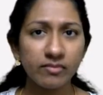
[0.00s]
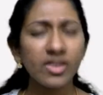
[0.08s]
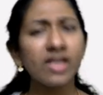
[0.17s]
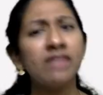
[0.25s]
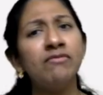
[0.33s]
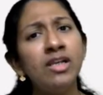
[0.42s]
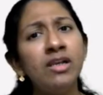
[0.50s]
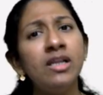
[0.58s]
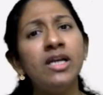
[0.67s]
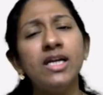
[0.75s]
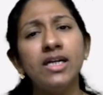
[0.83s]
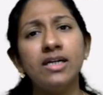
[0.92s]
will
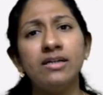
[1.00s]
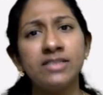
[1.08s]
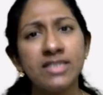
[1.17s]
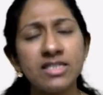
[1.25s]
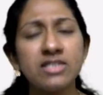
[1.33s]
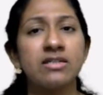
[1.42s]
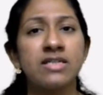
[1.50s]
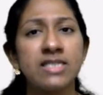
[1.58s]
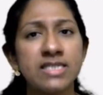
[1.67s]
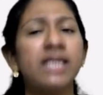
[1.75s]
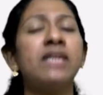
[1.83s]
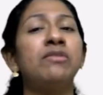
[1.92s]
just
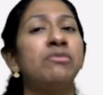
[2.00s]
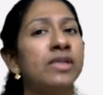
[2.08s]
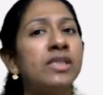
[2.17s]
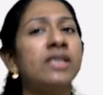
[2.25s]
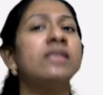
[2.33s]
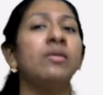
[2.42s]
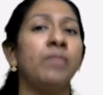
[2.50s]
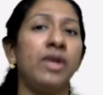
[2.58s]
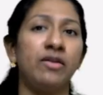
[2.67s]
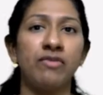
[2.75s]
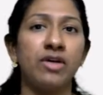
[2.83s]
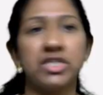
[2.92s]
reside within the
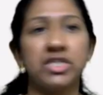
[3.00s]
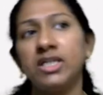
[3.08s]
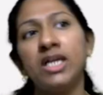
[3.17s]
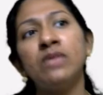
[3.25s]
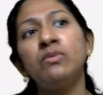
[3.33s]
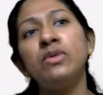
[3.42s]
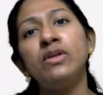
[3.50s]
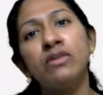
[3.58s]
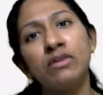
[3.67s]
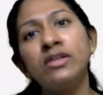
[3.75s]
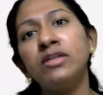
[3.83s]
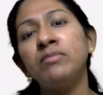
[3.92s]
main function. It will
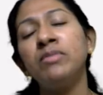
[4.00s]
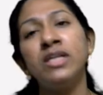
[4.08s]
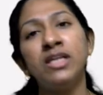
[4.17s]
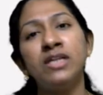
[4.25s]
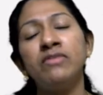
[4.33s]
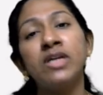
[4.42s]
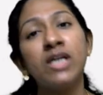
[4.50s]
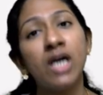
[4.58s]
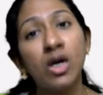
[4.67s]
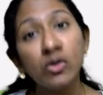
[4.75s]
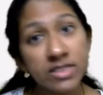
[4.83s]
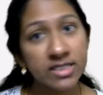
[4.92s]
not be living
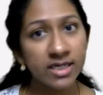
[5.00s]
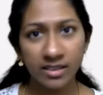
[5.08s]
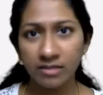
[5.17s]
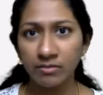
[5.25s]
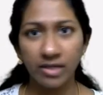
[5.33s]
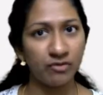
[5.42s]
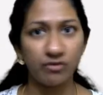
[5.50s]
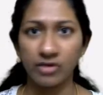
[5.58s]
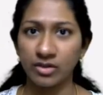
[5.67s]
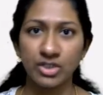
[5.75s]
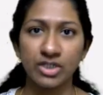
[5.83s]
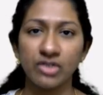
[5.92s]
outside the main
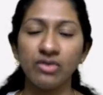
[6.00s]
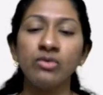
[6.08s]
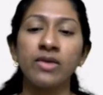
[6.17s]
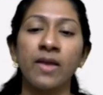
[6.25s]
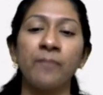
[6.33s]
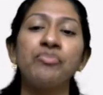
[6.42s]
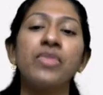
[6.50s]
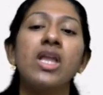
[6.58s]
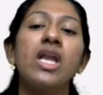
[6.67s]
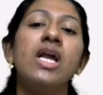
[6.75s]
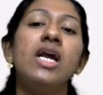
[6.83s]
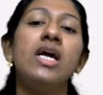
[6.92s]
function. Okay.
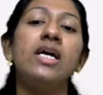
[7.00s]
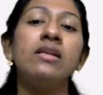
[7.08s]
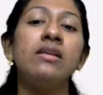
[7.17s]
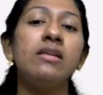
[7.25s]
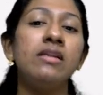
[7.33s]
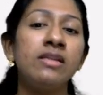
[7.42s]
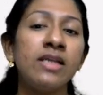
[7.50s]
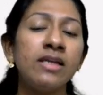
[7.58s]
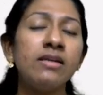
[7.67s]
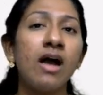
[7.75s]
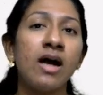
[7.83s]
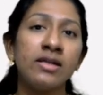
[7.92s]

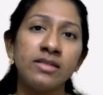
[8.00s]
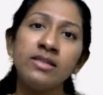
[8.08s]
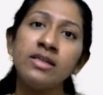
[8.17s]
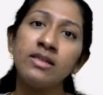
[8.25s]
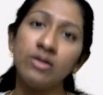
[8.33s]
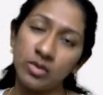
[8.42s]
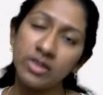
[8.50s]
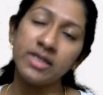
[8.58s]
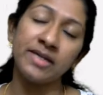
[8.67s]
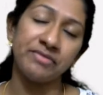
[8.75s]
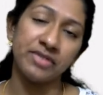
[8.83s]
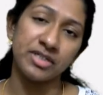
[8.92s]
Then other than local
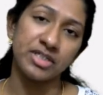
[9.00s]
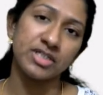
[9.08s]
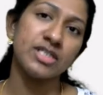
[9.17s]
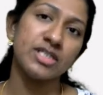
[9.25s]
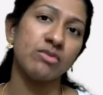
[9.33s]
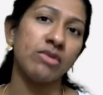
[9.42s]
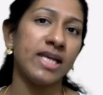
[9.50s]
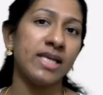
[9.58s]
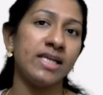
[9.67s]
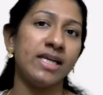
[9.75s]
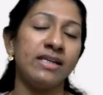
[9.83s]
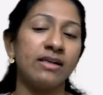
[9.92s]
definitions, we
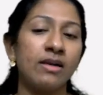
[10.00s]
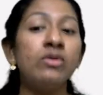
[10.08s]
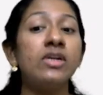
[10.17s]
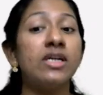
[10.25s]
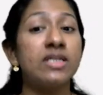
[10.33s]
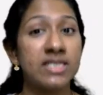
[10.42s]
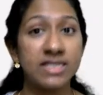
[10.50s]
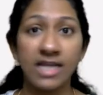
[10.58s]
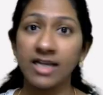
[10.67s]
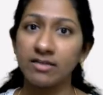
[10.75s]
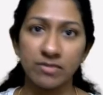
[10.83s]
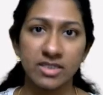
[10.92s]
can include
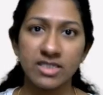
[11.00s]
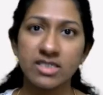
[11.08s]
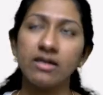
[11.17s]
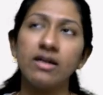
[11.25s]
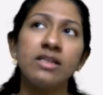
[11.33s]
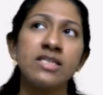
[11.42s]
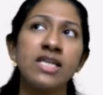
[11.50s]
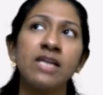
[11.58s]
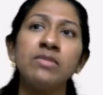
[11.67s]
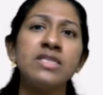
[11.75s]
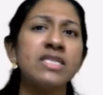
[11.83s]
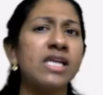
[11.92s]
statements.
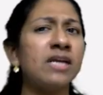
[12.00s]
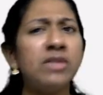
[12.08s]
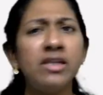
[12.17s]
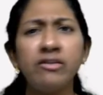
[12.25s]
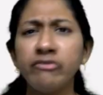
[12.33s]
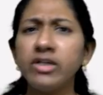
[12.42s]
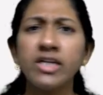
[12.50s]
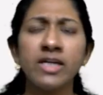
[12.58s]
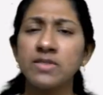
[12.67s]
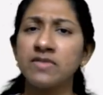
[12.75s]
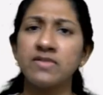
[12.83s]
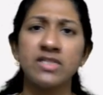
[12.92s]
Statements can be different
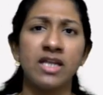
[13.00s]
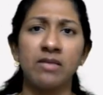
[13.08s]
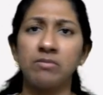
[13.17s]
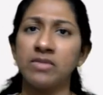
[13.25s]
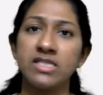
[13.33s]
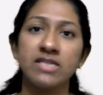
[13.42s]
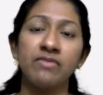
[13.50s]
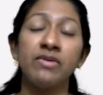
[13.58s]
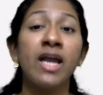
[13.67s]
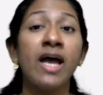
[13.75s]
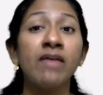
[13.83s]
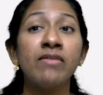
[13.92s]
types of statements.
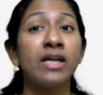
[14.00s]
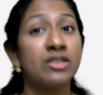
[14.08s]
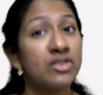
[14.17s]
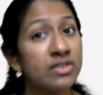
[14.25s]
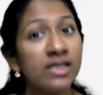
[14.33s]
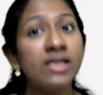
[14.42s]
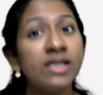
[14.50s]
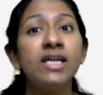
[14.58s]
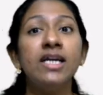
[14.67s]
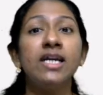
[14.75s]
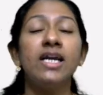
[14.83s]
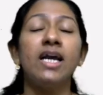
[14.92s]
I
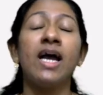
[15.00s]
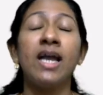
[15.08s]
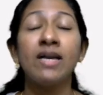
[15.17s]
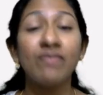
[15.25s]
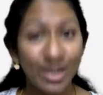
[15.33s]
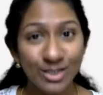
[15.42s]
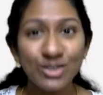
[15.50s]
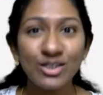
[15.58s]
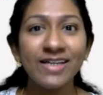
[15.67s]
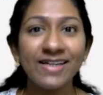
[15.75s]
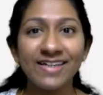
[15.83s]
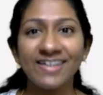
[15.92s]
have actually